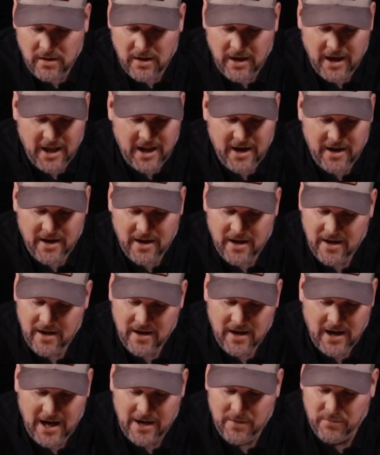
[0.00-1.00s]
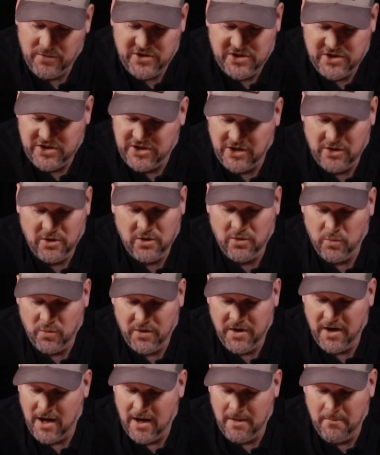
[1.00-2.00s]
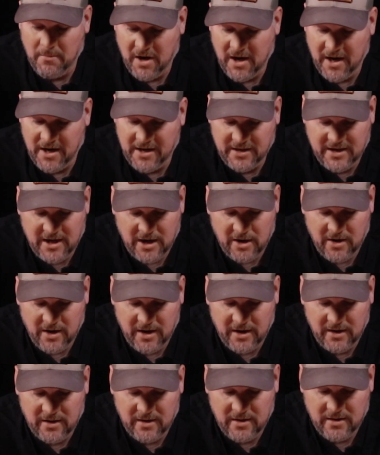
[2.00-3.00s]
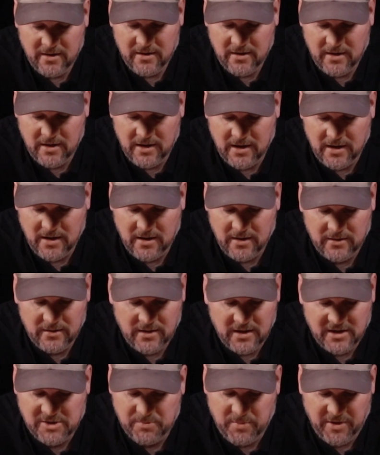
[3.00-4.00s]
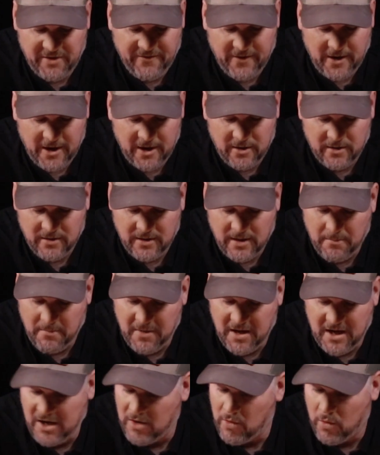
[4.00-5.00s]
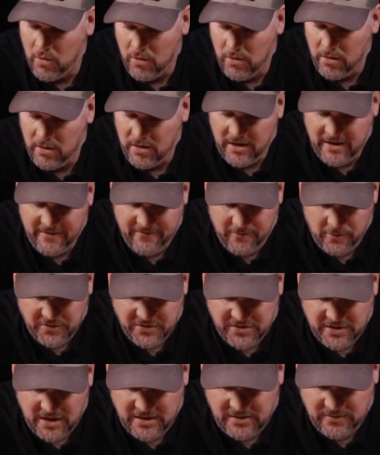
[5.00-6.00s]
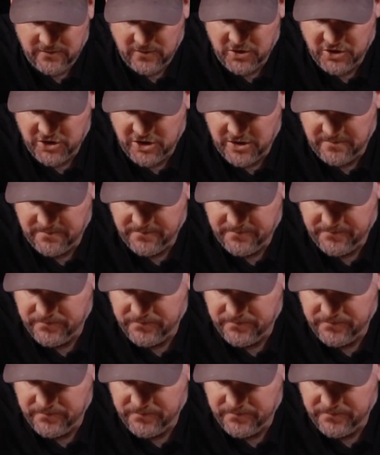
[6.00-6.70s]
And I still would not mind carrying a Spitfire, a mini or a full-size version.